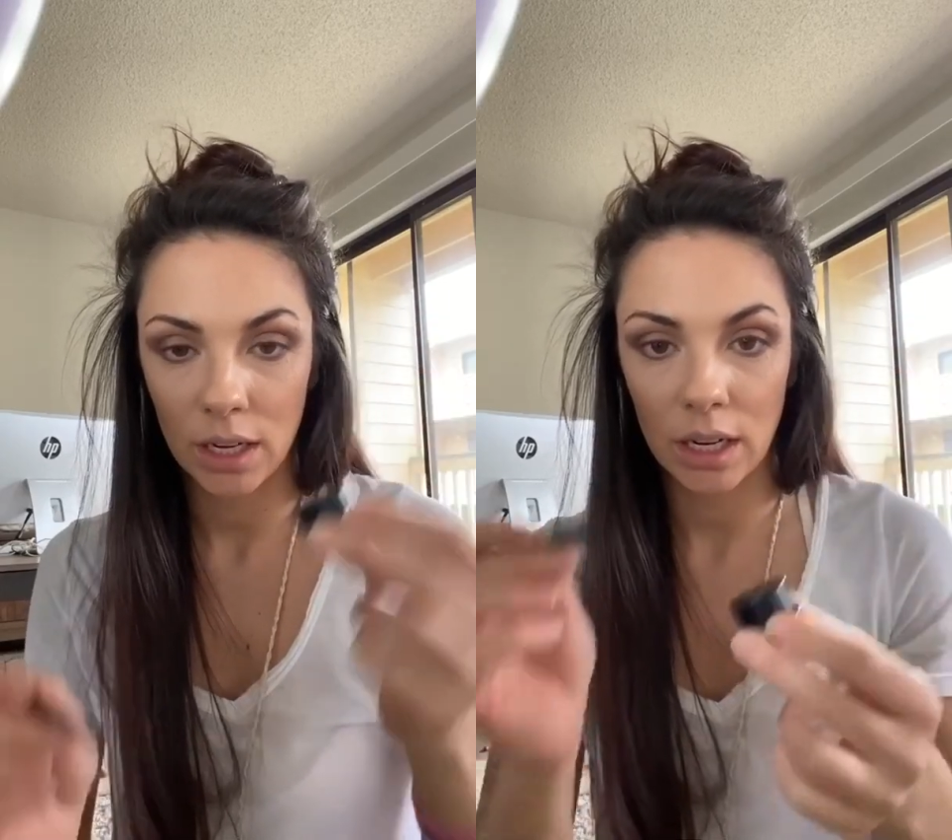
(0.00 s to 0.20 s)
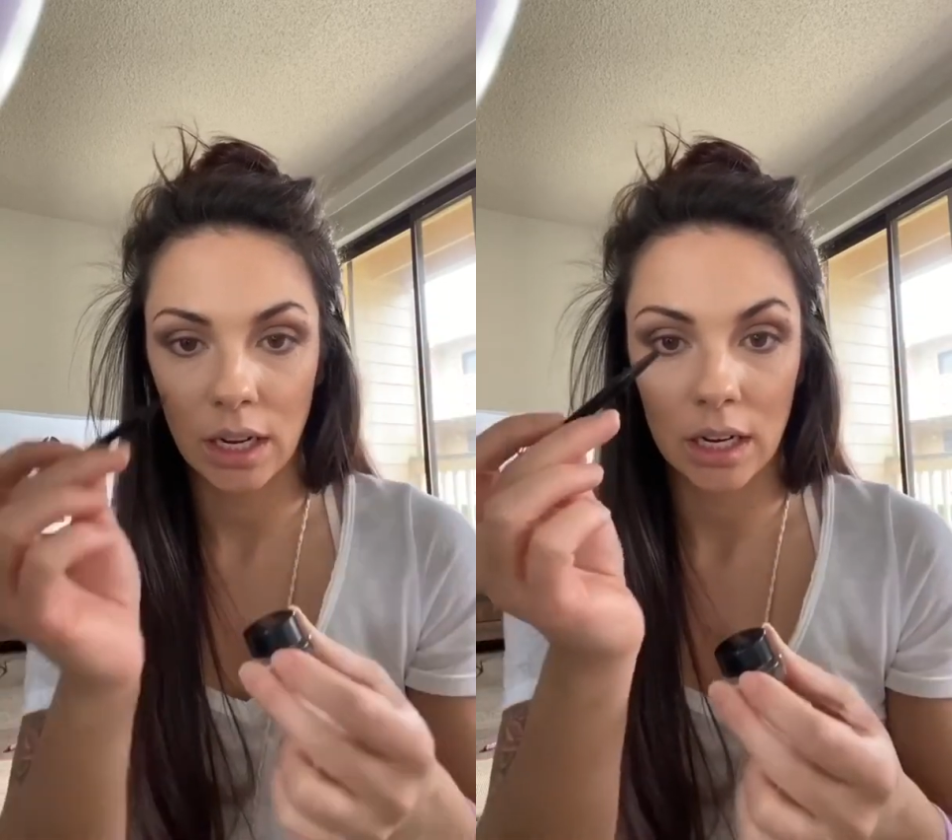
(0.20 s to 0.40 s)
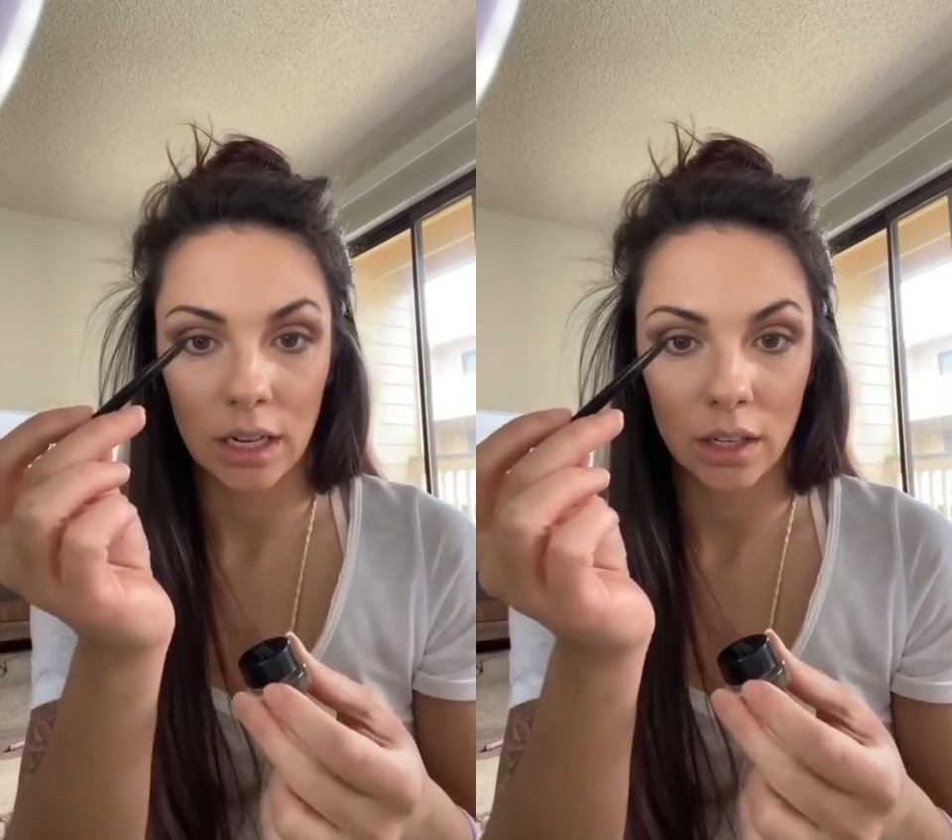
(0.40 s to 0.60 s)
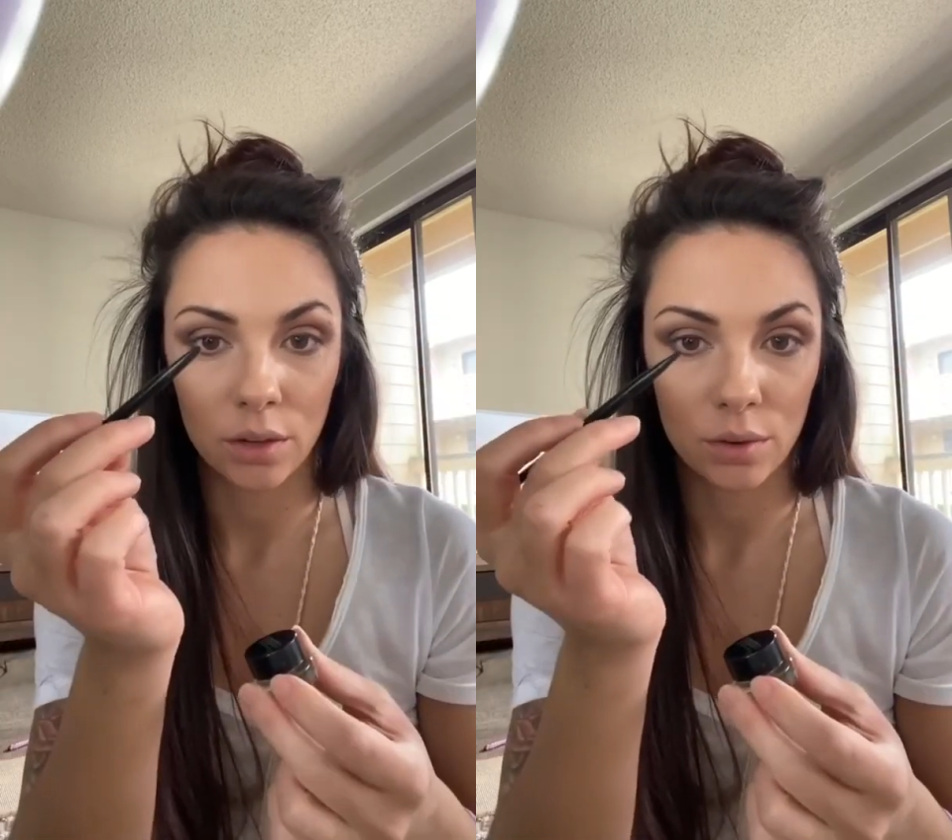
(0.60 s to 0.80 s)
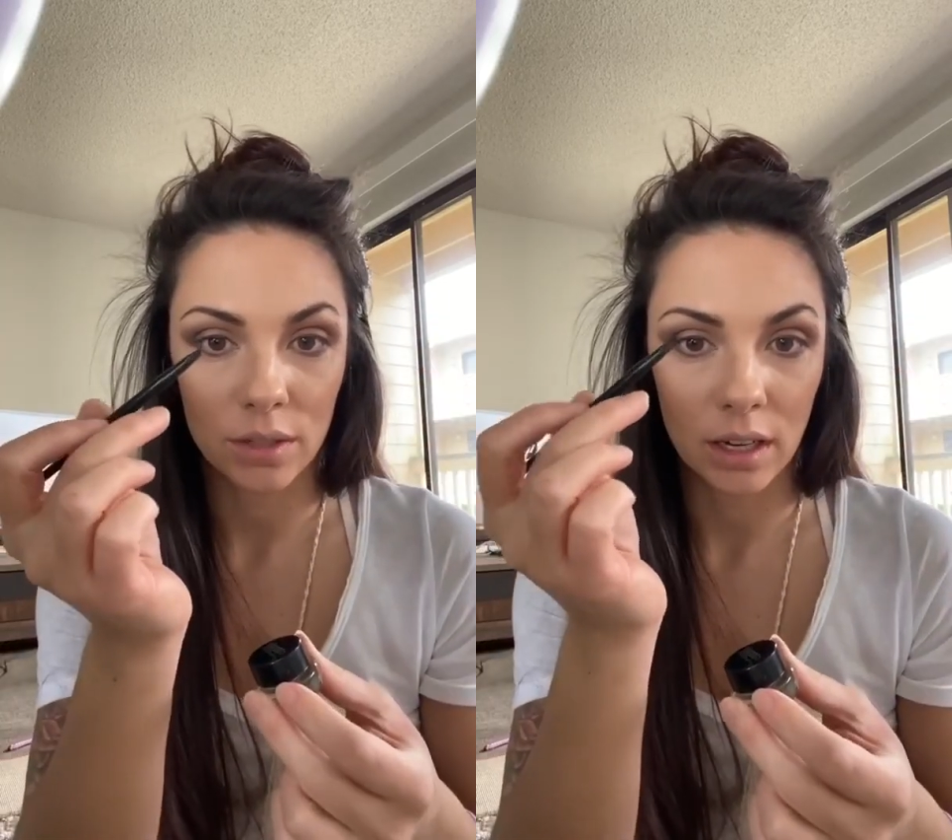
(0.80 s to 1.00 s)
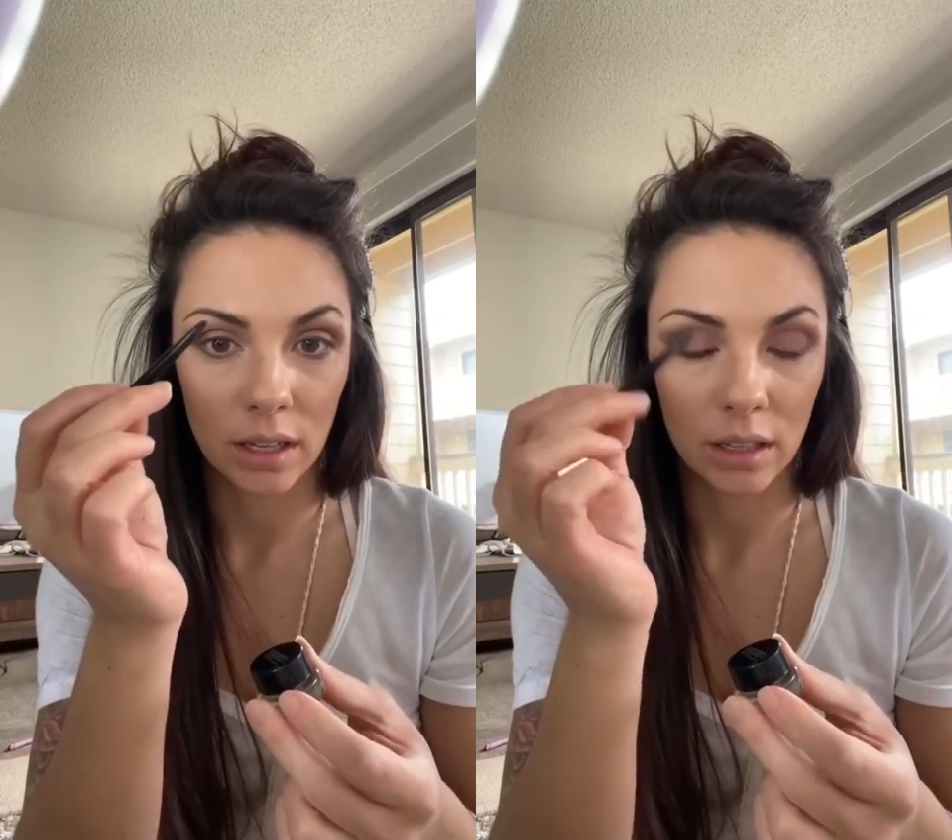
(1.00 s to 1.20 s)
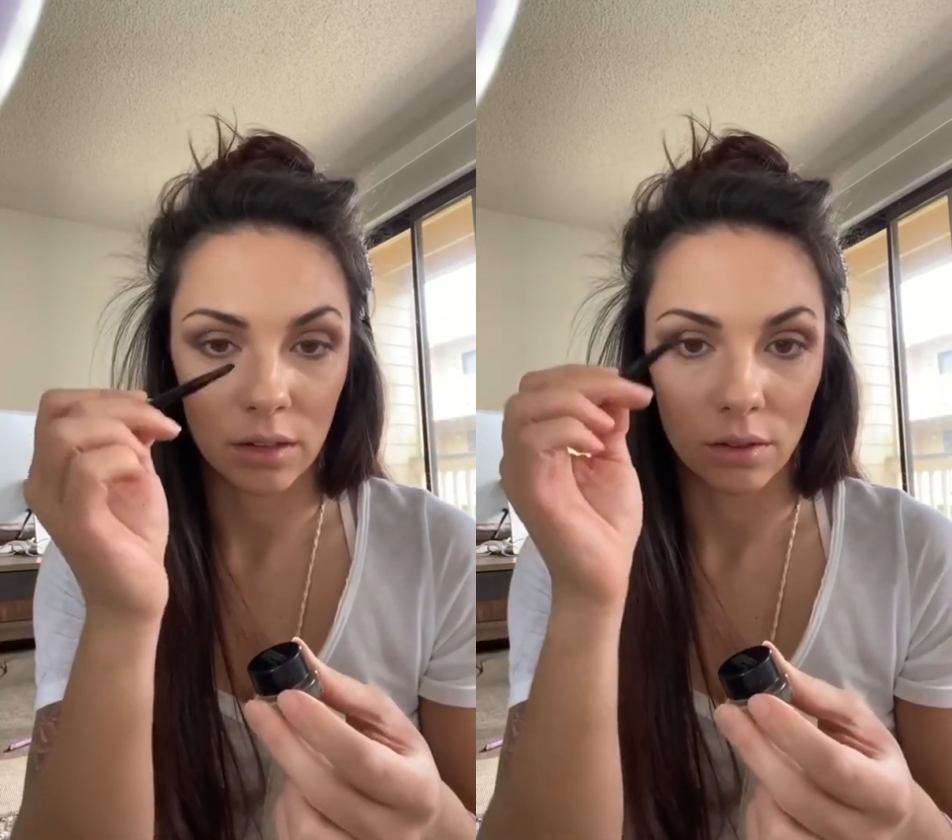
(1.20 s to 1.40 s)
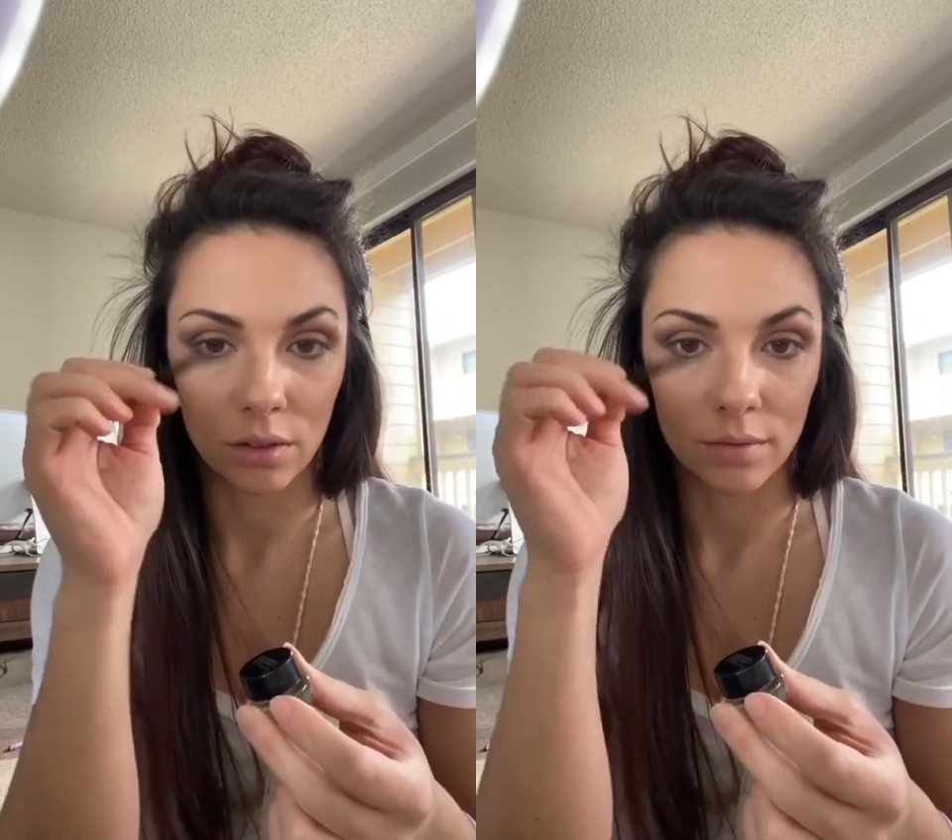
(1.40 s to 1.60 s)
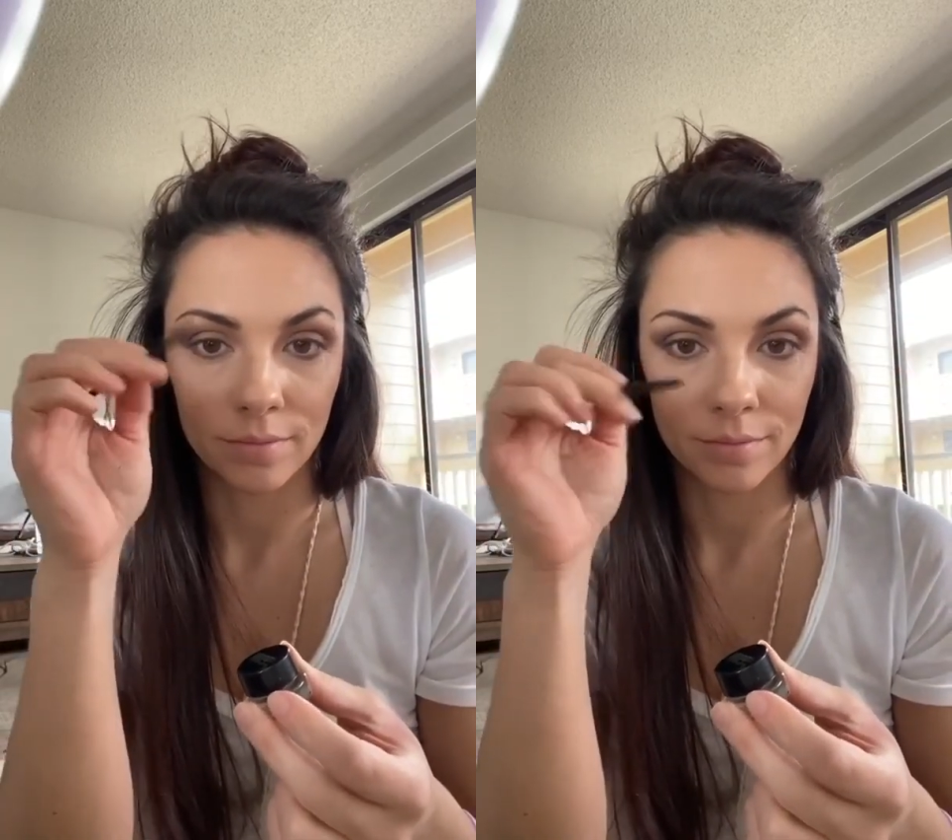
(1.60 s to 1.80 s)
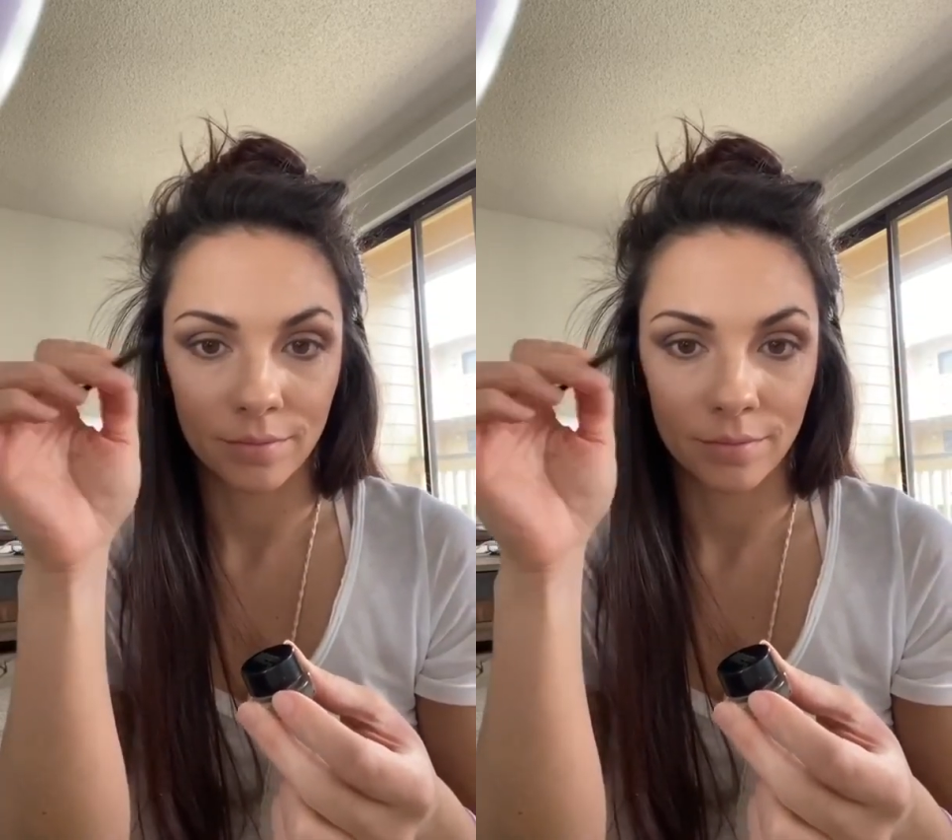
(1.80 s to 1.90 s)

and I use a little